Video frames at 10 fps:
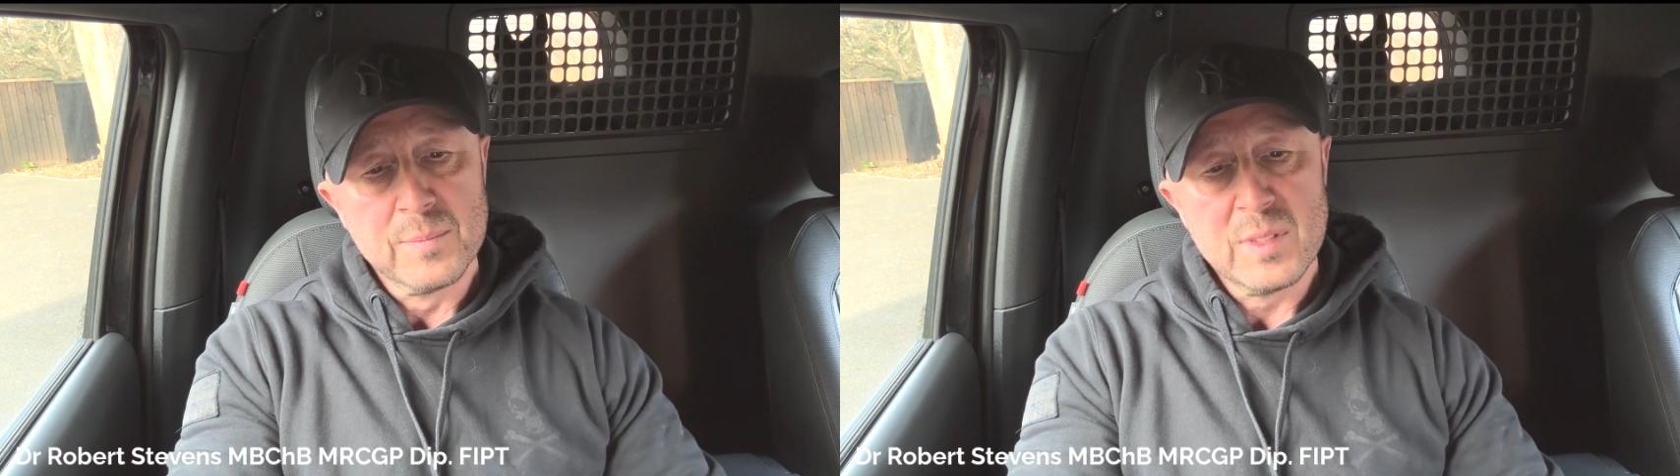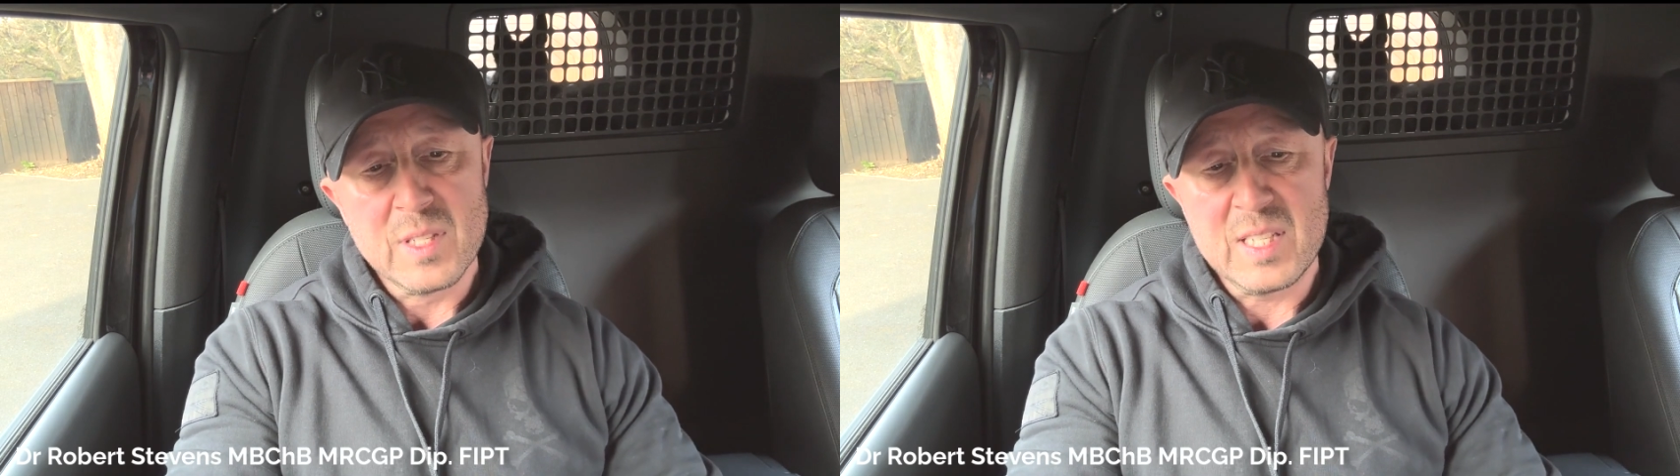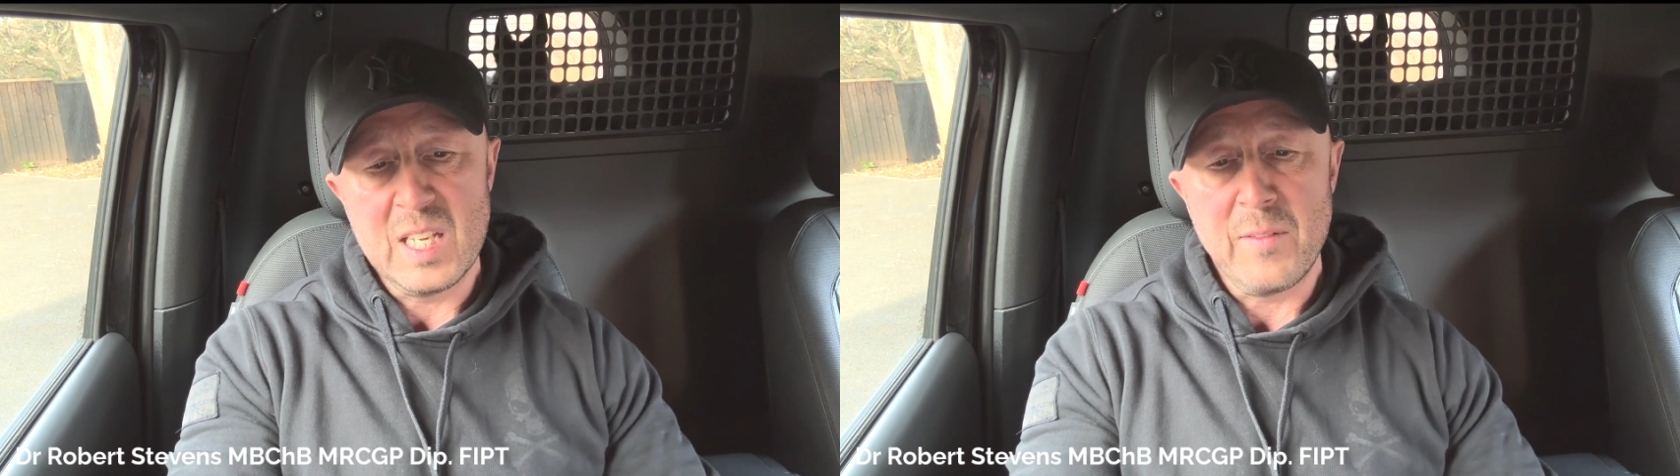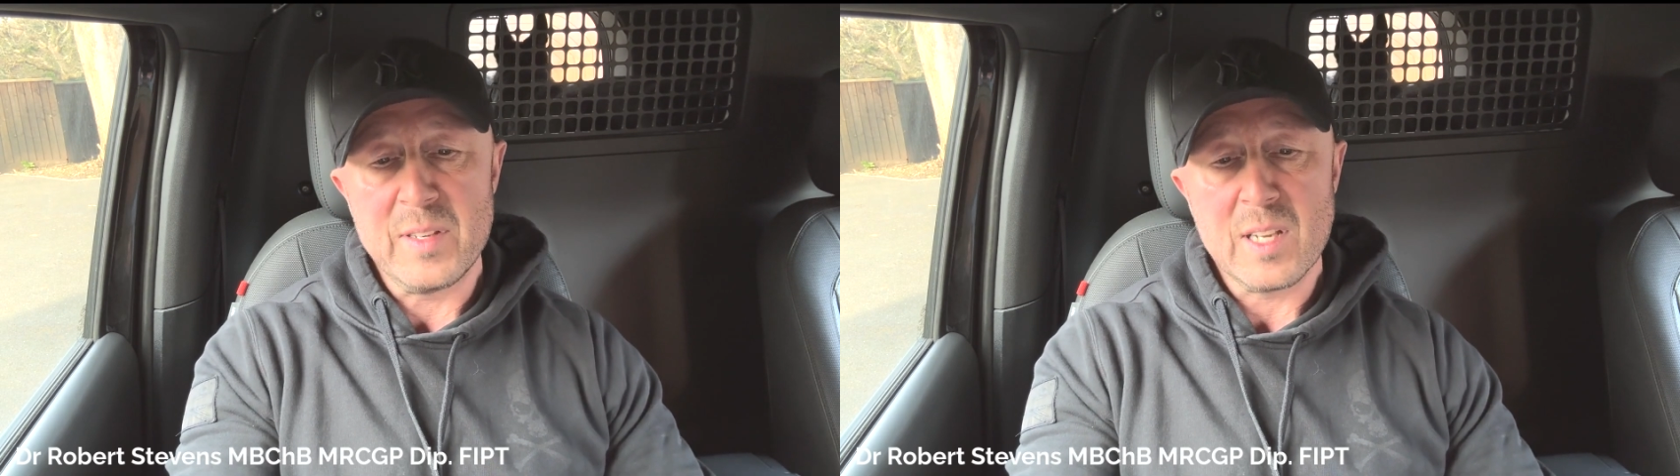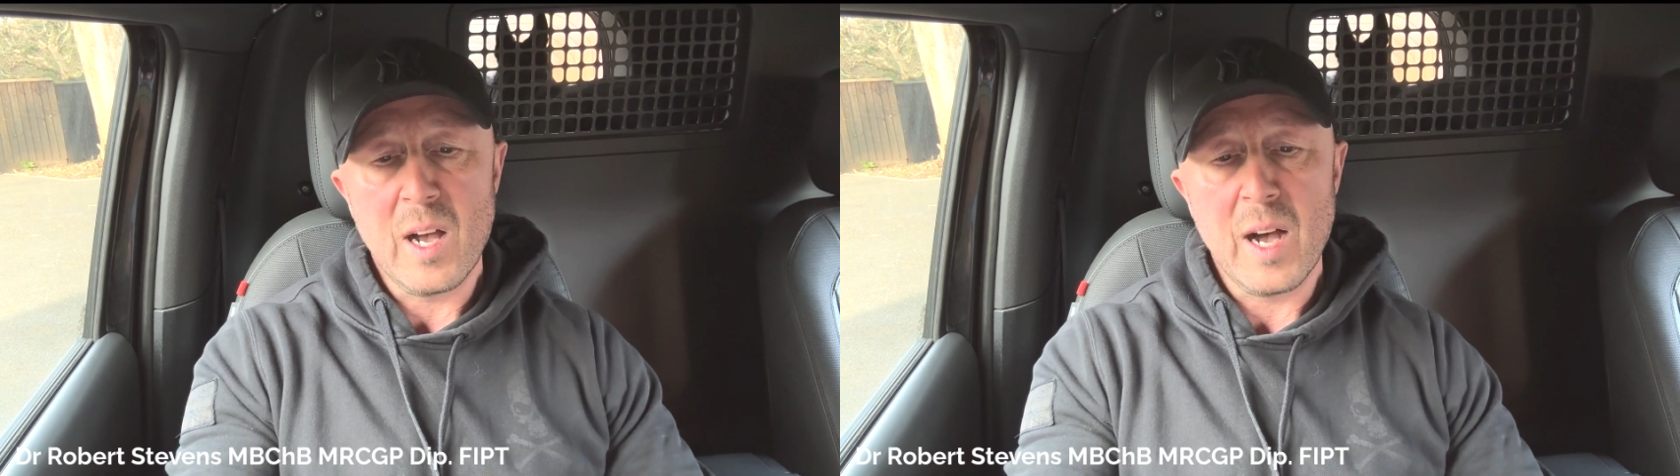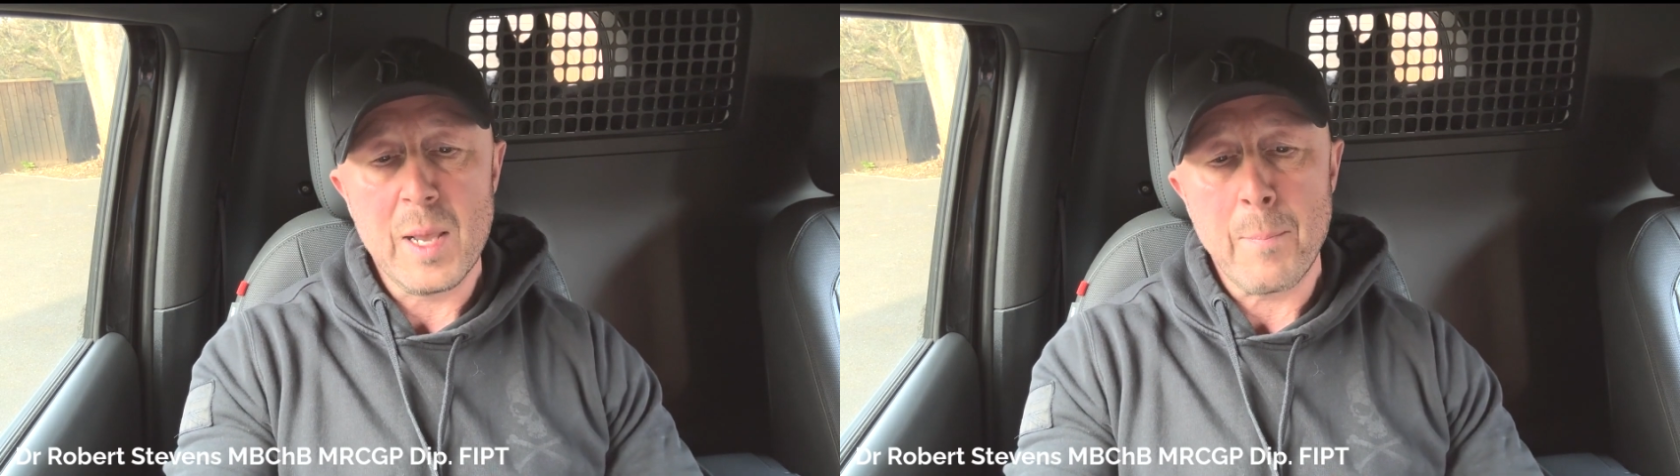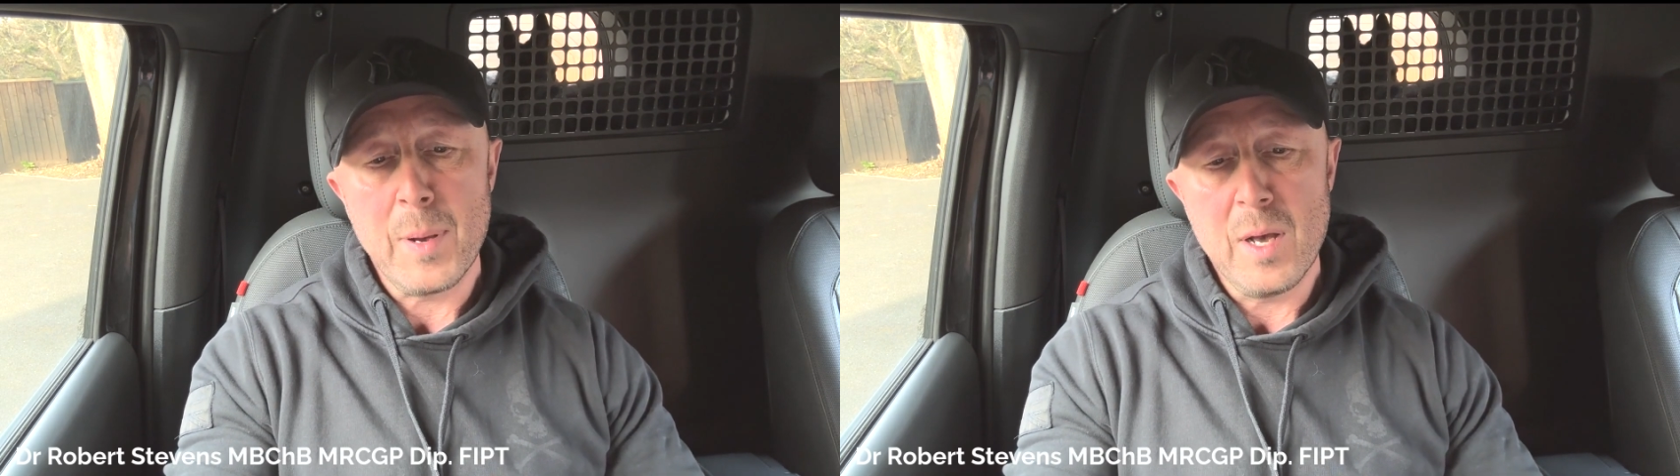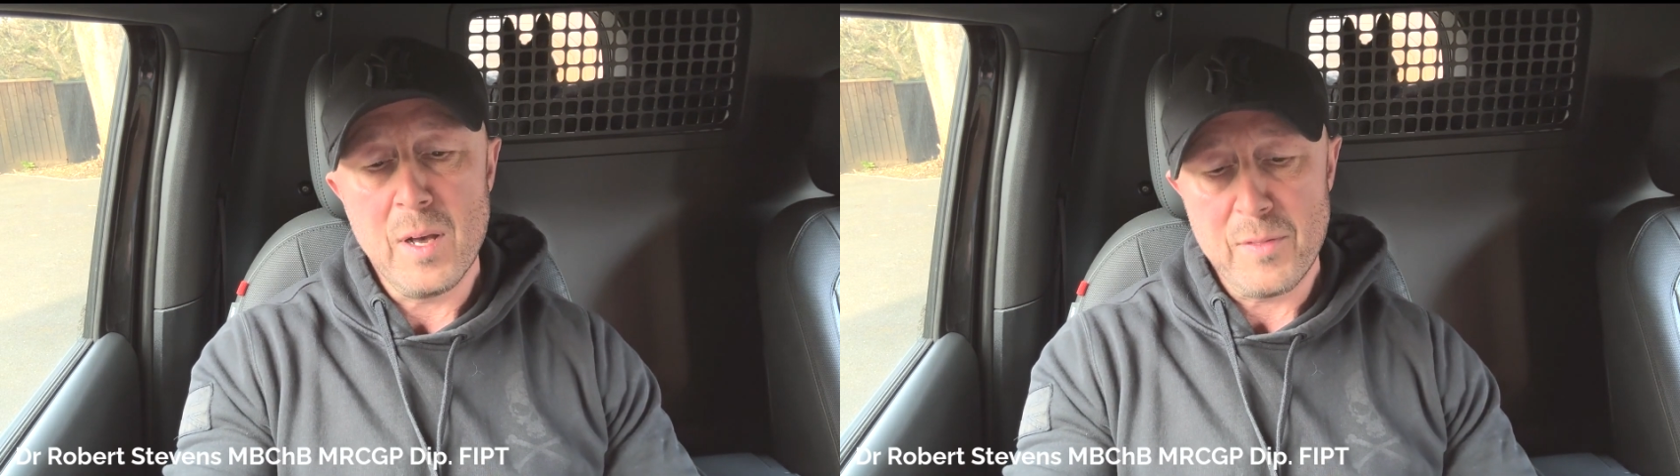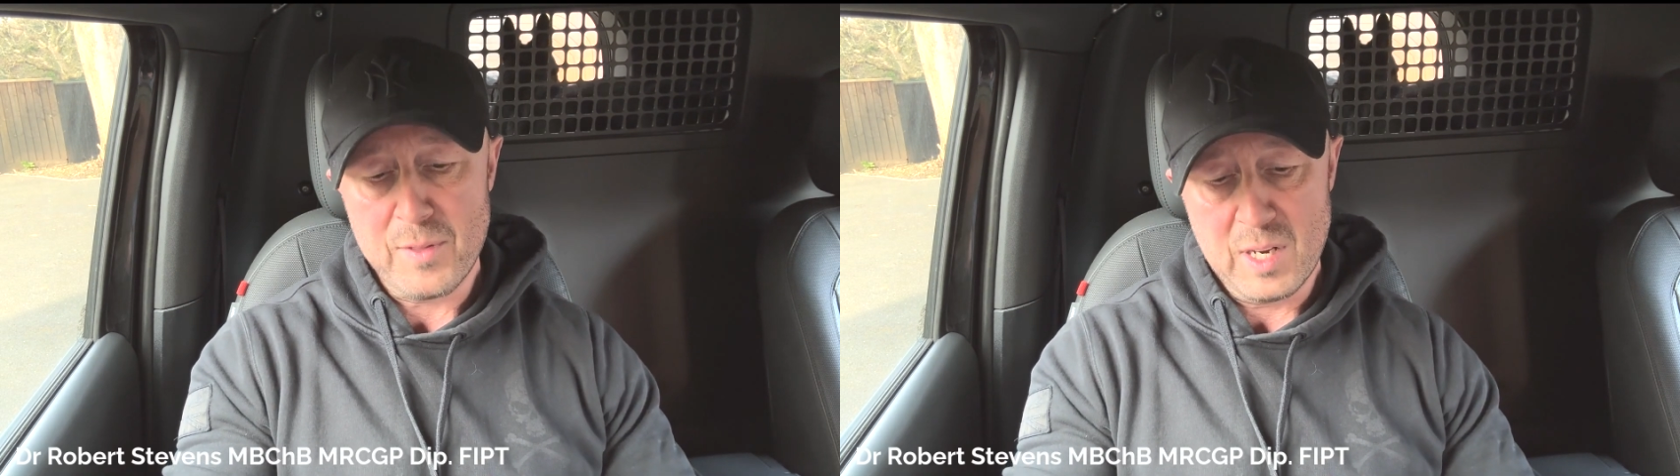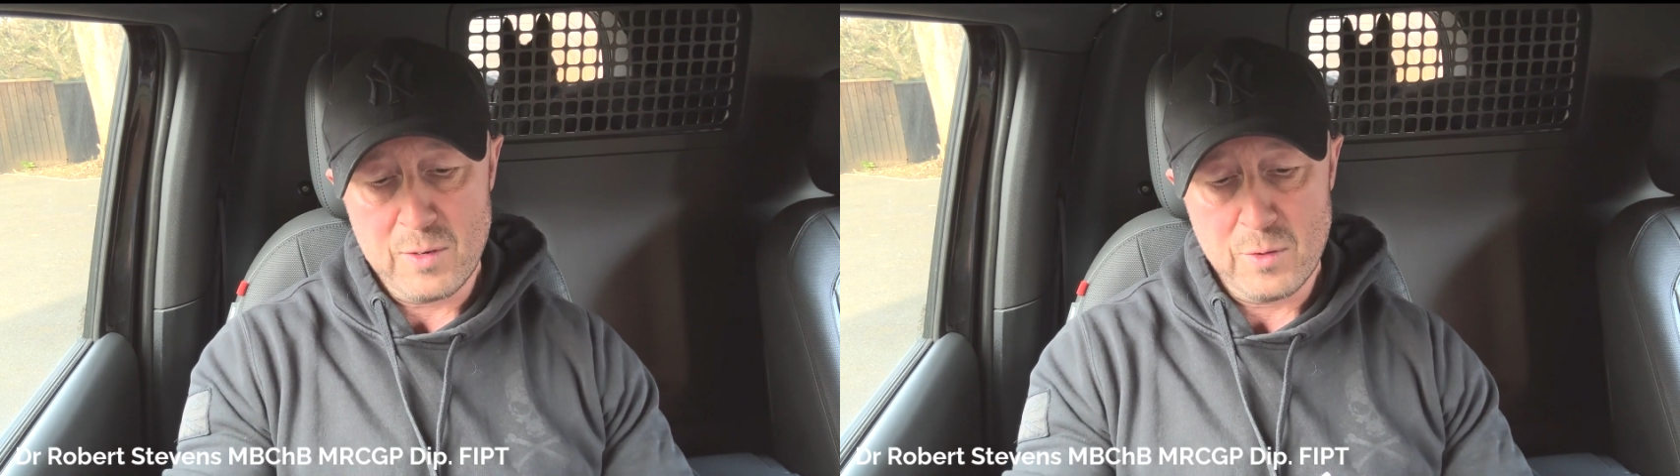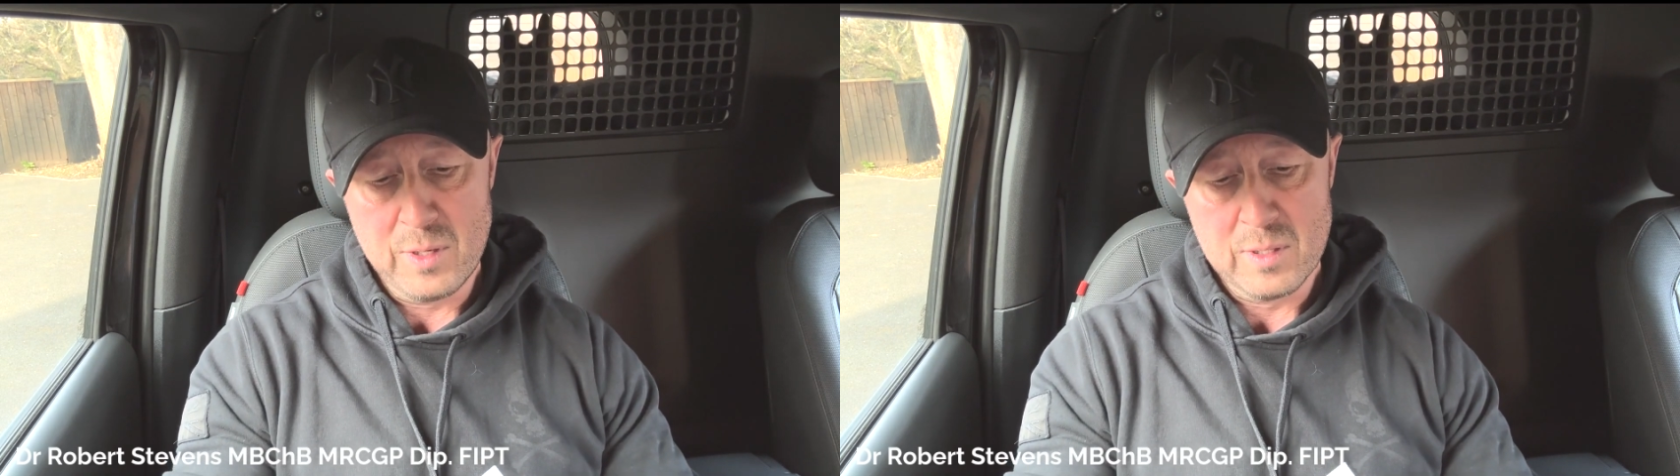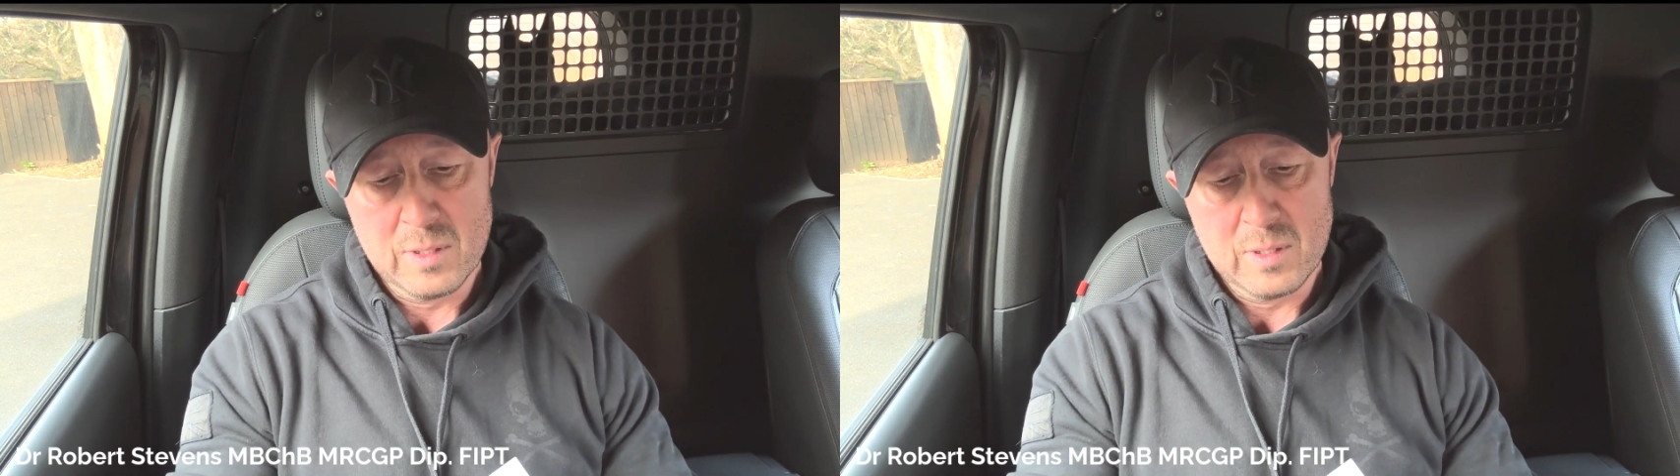to see if he's hyperthyroid.